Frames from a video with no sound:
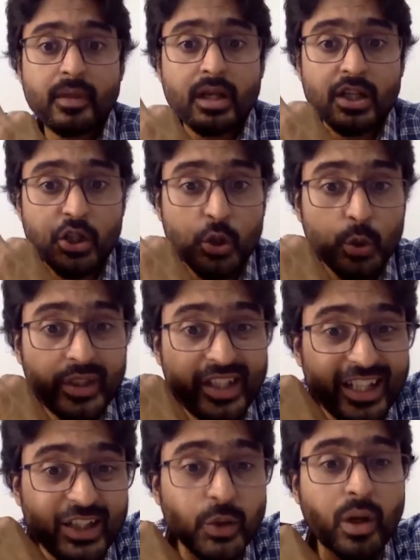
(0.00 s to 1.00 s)
you
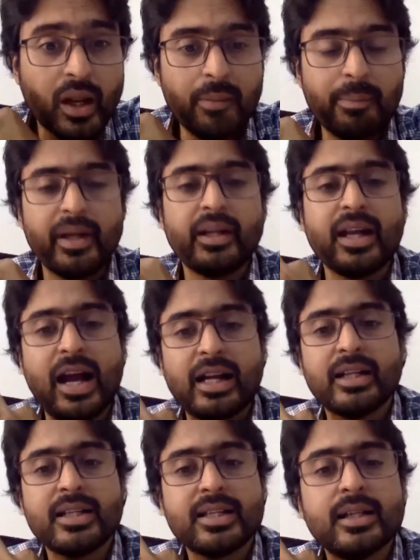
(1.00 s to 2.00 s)
need to keep it at
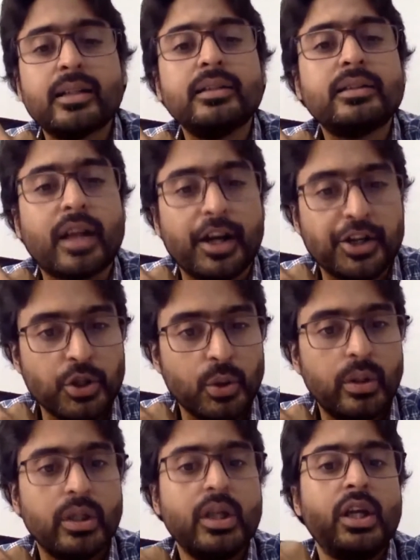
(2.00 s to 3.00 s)
a certain threshold.
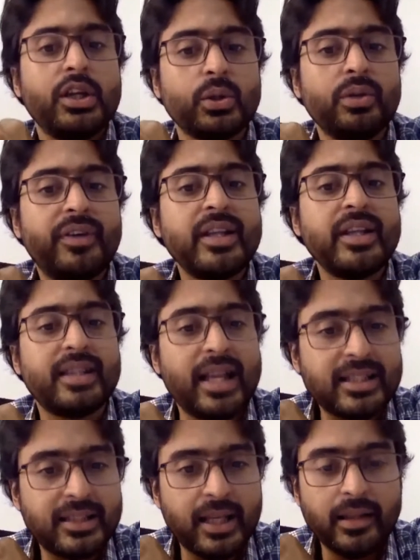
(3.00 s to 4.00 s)
So if it is
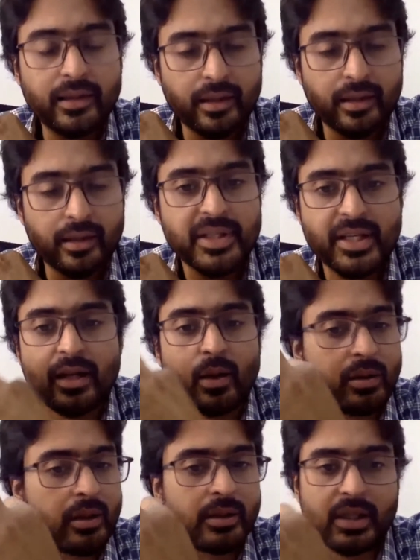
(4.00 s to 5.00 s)
less than
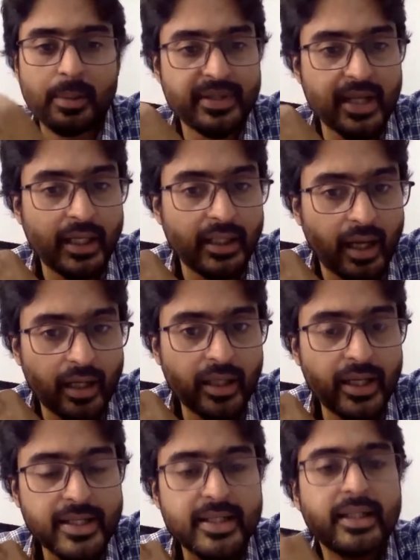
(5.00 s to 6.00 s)
30% or 33% in our
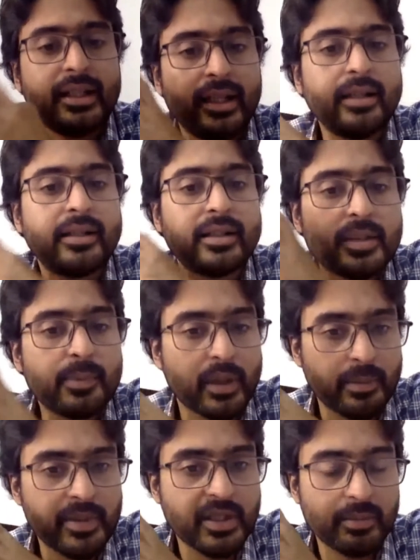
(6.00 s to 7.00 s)
case, then it is
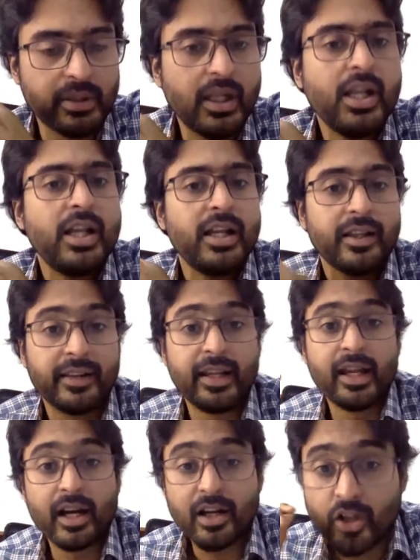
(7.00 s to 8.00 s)
permissible. They
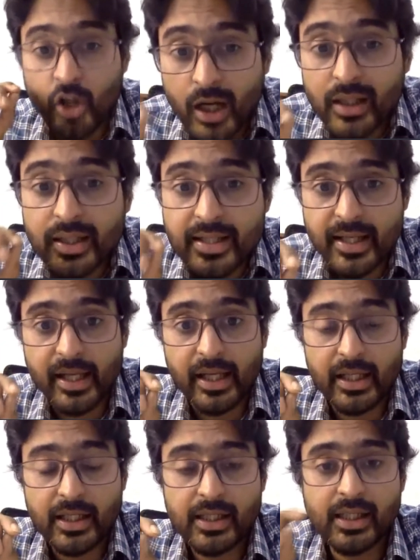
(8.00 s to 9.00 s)
are not
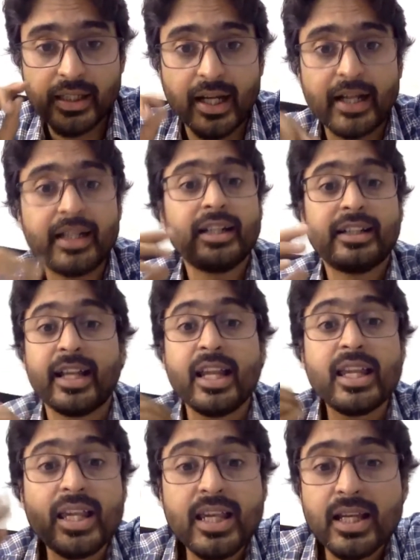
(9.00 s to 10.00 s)
saying that
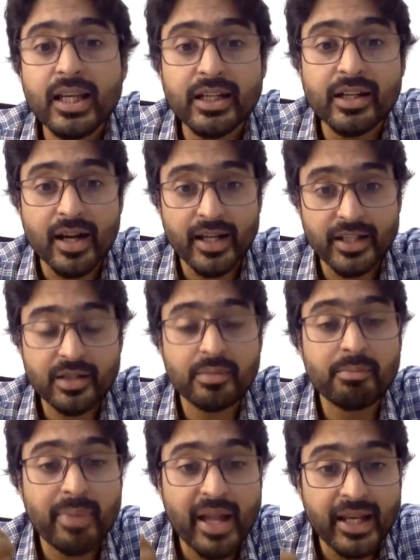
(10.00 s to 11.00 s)
taking
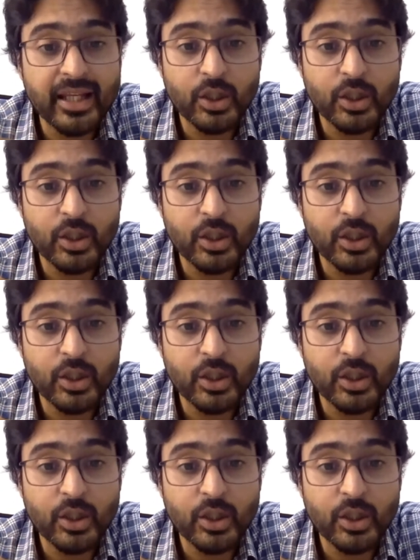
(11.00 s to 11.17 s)
interest-bearing